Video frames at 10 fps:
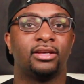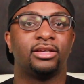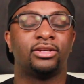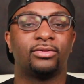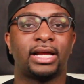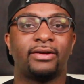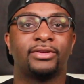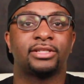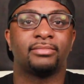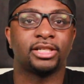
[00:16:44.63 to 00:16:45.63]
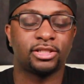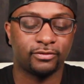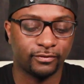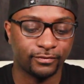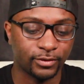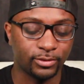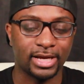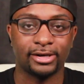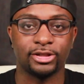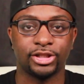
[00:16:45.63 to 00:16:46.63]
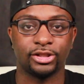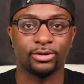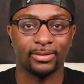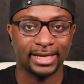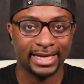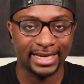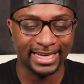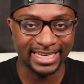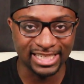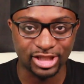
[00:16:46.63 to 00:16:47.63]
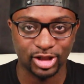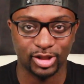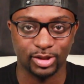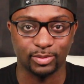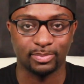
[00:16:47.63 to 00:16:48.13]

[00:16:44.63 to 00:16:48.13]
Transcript: you don't have as much food energy going into you.